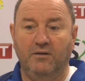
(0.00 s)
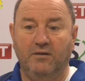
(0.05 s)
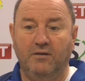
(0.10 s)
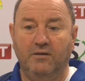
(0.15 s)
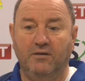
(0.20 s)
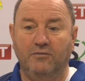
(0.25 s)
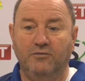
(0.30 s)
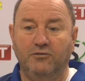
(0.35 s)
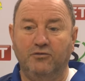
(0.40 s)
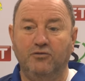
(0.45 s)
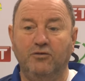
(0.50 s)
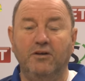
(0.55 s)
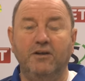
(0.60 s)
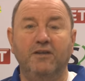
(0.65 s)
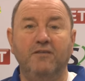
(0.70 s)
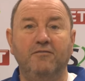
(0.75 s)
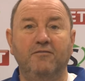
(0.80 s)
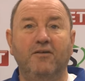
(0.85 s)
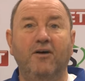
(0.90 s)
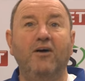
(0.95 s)
uh,
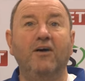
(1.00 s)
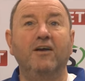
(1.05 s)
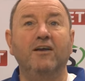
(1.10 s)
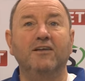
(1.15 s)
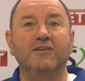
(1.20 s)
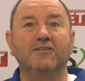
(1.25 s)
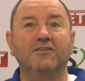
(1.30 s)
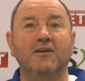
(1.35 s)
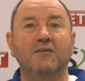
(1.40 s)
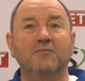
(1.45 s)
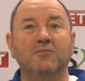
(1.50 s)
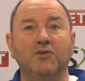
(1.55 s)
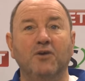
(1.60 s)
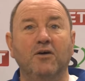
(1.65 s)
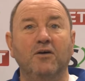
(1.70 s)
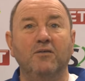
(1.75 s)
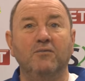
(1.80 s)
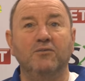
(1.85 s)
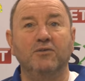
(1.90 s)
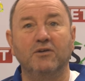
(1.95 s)
shrinking violets
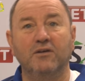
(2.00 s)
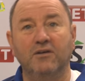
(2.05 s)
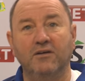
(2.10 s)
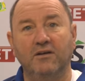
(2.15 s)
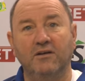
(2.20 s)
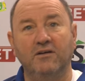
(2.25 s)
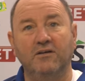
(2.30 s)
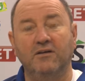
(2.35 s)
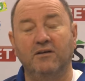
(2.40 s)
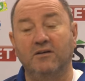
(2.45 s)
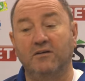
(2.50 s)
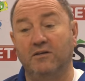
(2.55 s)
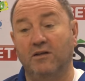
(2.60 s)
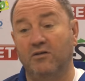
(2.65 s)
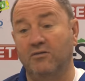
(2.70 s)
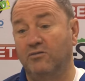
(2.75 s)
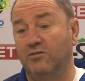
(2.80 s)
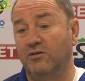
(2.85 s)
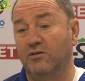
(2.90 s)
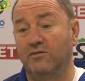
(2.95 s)
sometimes, and, and, and,
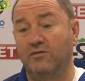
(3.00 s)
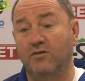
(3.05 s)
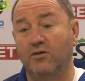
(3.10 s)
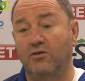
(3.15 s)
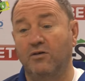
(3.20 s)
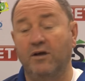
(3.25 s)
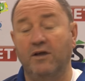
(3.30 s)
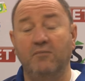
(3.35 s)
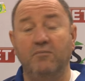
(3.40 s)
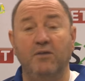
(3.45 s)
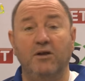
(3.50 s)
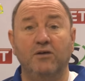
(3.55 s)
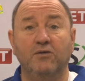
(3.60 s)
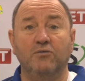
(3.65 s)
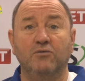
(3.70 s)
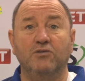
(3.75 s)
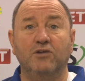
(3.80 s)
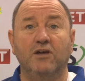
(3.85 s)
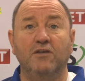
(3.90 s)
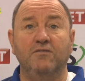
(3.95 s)
those that have got that
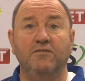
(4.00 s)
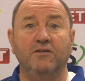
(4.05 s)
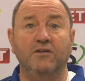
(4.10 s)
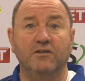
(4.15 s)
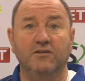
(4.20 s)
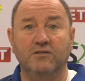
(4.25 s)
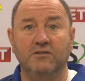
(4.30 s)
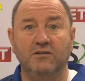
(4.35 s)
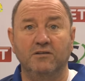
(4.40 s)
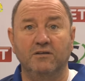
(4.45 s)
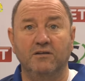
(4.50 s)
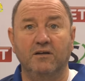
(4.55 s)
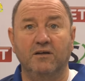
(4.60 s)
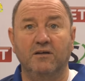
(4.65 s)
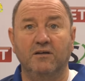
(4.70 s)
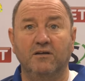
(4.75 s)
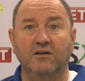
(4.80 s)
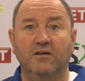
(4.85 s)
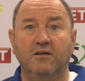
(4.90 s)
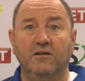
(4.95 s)
mental toughness. And
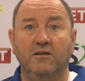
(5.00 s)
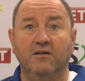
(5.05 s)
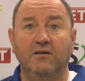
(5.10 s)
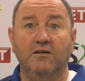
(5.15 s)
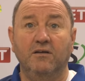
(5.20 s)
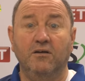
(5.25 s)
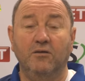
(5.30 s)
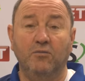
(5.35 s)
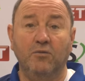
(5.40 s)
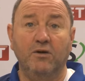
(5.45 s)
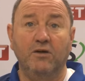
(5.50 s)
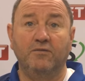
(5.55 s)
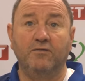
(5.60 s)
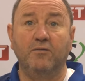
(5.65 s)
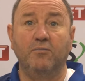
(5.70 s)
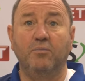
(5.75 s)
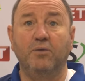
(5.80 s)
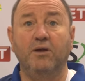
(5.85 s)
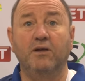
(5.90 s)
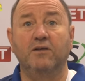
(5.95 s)
uh, you know, we have
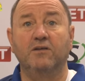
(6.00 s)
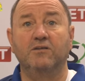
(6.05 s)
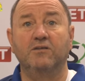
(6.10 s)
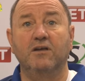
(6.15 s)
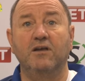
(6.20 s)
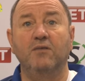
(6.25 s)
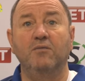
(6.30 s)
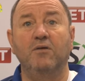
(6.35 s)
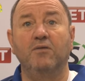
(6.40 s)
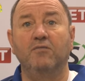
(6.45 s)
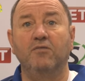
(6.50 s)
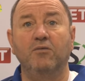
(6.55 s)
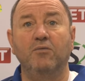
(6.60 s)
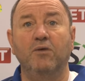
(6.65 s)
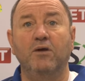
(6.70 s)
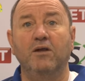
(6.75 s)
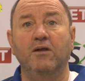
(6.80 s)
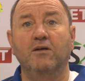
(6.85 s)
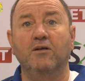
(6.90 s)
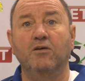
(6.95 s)
to pick a team every
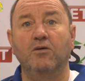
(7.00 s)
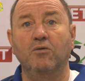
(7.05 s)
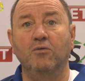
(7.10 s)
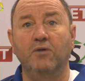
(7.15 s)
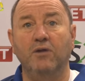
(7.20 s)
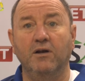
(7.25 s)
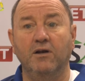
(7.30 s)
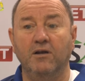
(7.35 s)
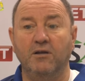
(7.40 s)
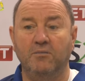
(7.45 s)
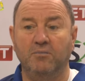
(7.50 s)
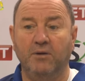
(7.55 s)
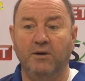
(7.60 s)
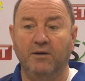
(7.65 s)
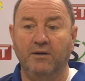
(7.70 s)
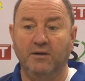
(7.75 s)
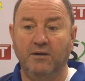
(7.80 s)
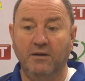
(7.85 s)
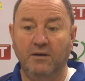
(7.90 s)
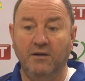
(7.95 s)
week accordingly.
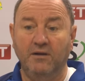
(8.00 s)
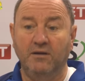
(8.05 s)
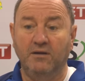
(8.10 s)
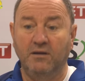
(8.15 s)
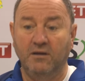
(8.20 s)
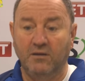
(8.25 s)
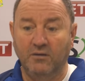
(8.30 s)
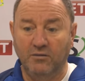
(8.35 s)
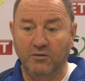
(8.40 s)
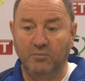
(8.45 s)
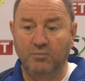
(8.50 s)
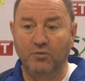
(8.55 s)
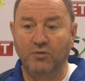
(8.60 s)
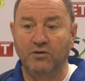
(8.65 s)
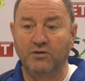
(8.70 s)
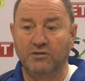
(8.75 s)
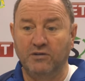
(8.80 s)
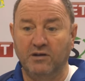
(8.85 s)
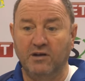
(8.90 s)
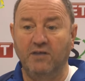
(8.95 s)
But you know, the
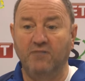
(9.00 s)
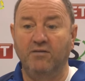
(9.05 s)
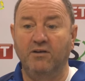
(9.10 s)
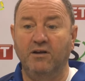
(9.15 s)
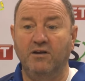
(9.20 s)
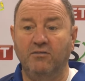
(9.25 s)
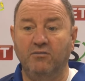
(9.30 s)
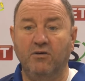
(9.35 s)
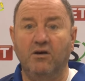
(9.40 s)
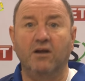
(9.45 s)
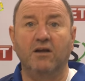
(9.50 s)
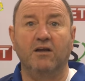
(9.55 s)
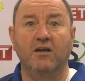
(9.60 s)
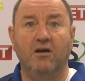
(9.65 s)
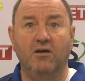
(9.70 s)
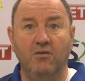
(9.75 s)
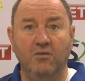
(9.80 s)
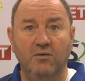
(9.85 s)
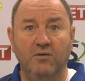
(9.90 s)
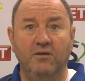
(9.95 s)
boys are giving it a right
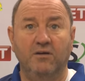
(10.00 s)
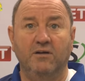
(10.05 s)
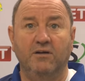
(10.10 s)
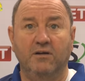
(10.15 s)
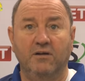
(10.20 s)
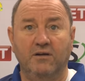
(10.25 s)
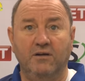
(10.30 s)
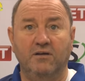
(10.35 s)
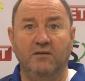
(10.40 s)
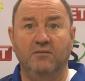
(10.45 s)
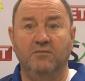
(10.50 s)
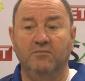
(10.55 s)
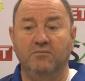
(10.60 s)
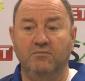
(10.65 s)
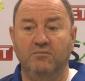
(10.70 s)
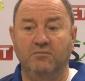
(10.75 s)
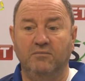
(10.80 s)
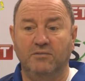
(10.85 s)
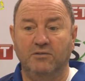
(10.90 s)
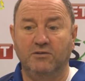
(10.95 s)
go,
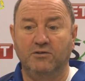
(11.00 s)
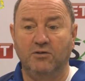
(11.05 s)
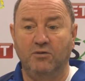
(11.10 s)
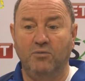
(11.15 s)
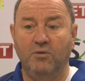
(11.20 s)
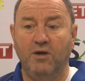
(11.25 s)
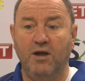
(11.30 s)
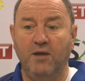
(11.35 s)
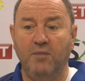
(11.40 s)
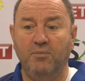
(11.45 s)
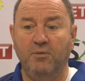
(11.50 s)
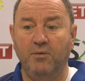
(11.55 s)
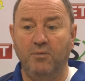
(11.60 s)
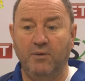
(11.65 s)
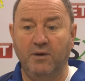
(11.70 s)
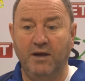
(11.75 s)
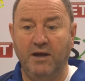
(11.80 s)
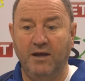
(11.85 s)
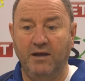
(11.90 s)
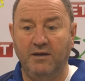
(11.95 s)
um, so we're happy
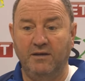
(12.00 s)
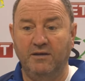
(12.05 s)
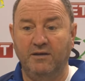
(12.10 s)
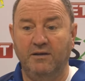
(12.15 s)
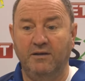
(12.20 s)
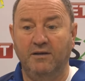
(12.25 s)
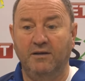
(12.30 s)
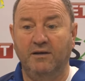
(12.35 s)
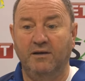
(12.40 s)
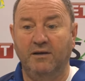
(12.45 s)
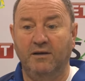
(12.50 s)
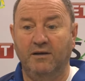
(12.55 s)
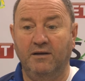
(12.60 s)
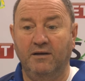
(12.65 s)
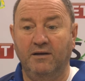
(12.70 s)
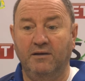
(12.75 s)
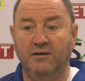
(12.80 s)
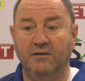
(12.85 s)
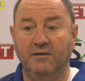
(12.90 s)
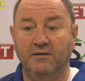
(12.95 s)
with that.
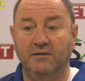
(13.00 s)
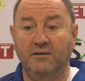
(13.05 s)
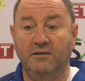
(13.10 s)
Uh,